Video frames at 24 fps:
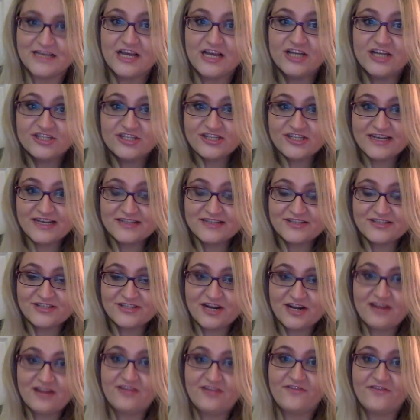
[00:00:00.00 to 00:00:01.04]
chances are
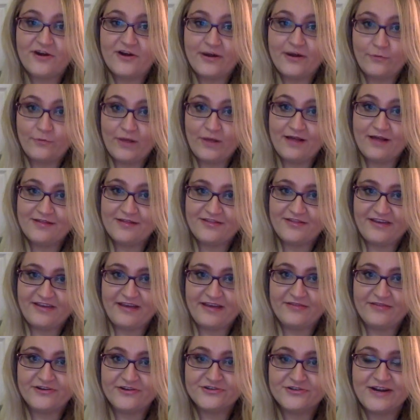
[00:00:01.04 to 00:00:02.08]
they're very wealthy and
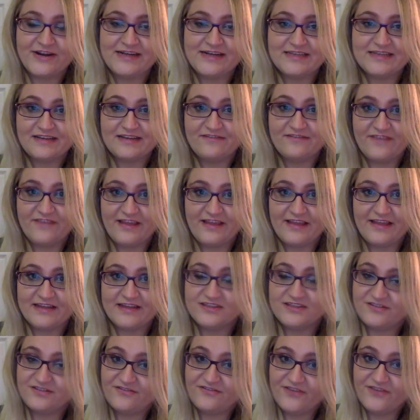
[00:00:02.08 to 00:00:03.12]
they're trying to convey that to
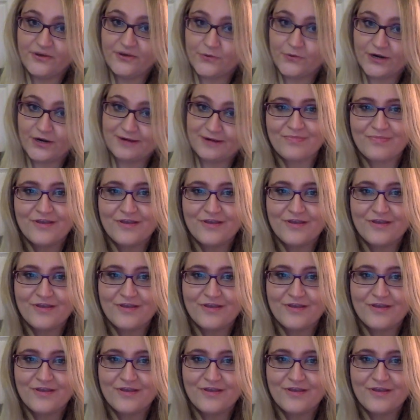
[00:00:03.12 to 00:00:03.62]
the viewer.